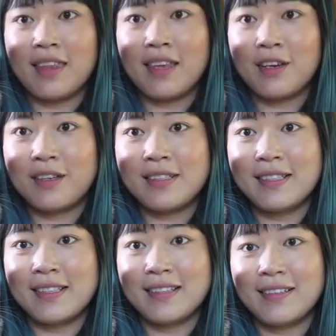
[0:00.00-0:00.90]
here's
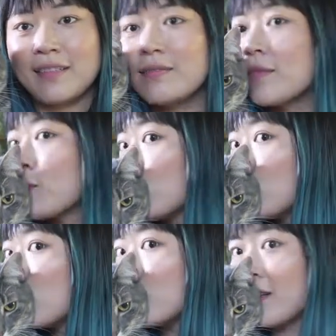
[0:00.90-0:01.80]

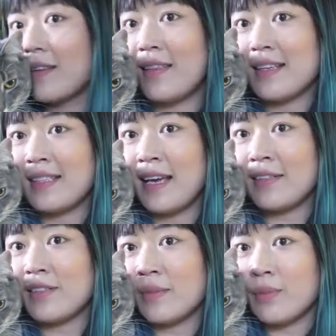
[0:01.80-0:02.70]
this
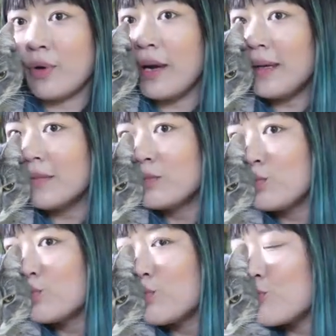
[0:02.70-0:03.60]
handsome boy.
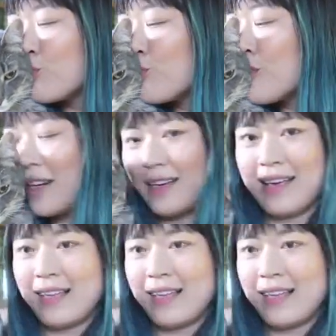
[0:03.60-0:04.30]
Ah, I